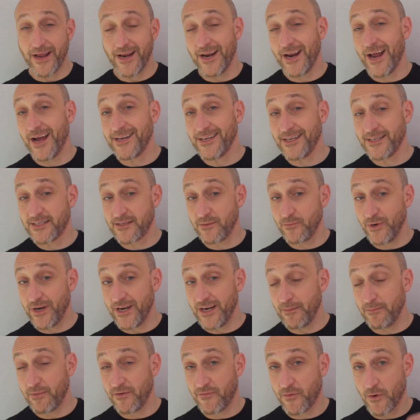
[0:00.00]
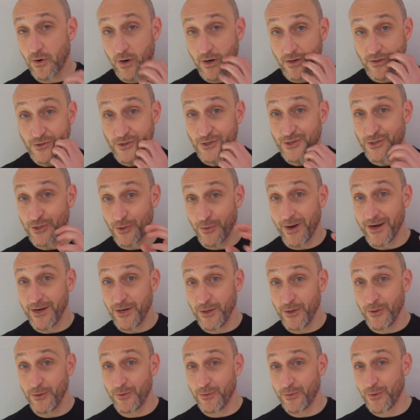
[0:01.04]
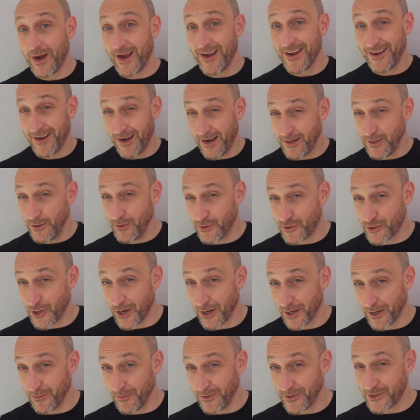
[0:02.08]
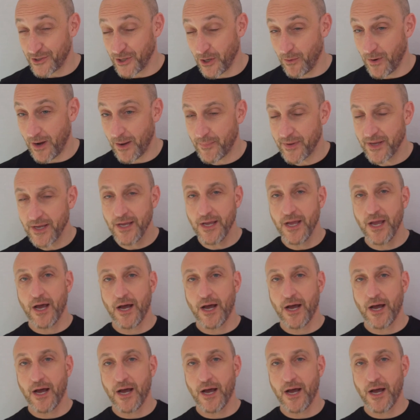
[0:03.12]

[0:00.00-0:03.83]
And I did some reading before just so I knew jargon would show up.